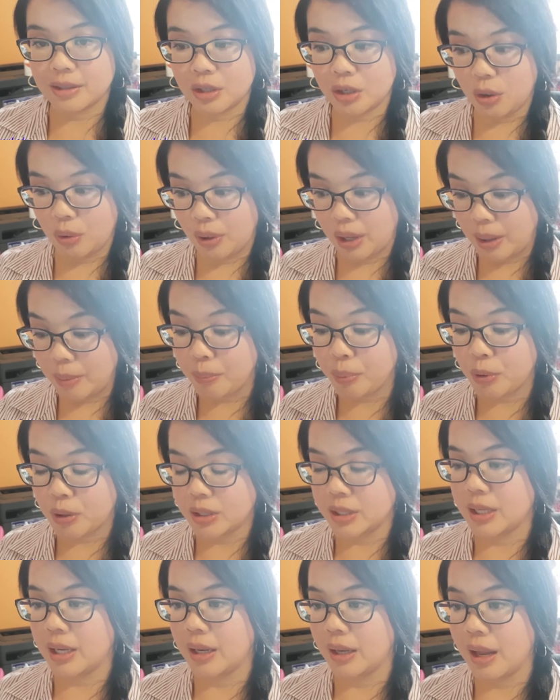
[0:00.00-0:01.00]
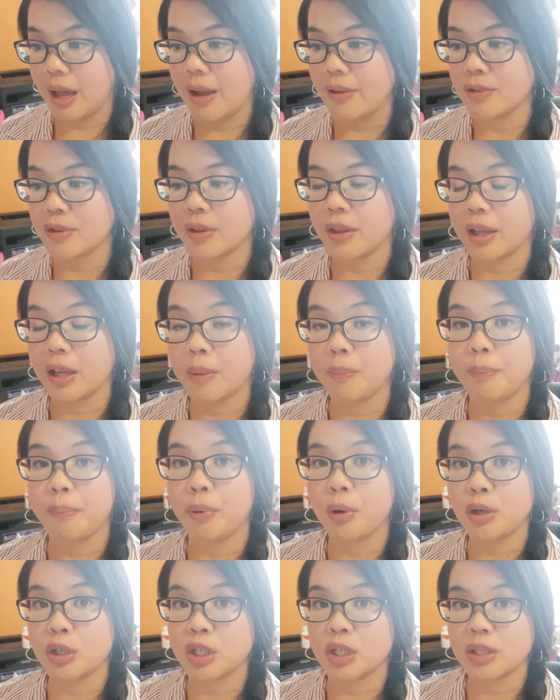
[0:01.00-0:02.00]
you know, in person live so they can
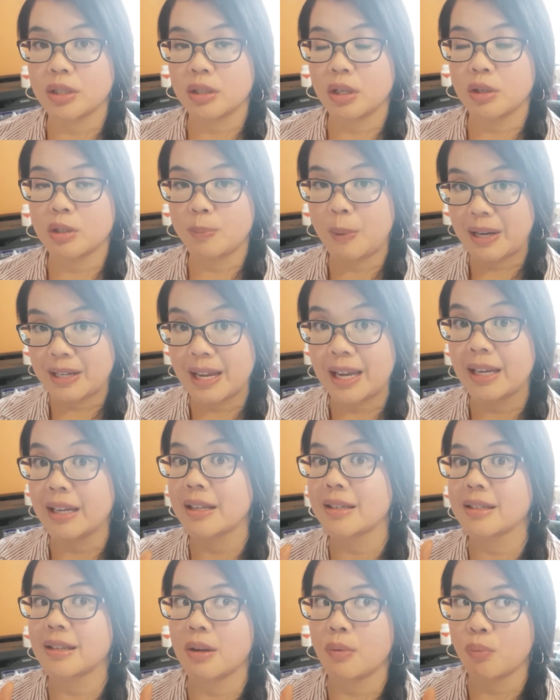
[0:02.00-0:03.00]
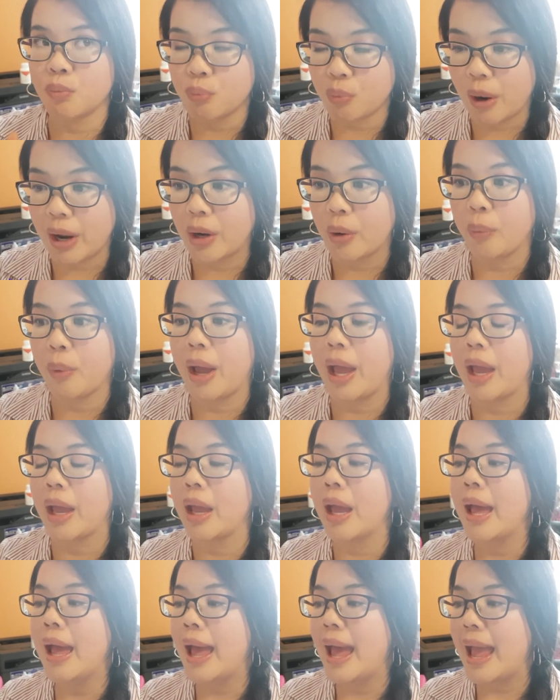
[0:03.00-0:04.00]
purchase spontaneously right away.
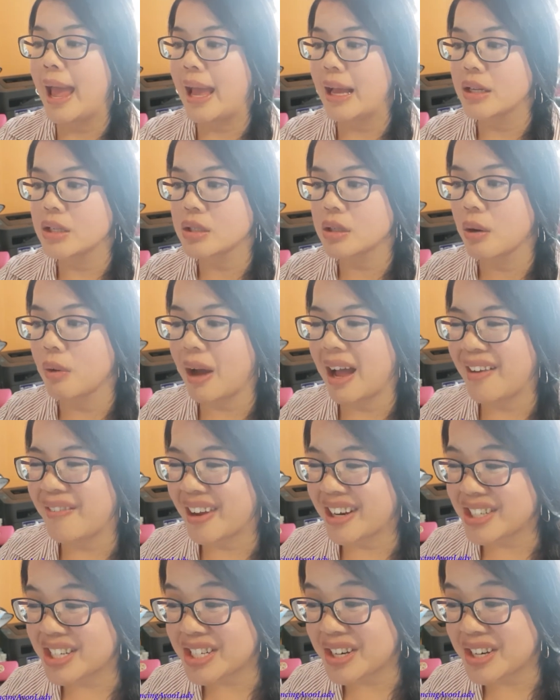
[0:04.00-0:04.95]
And so I've actually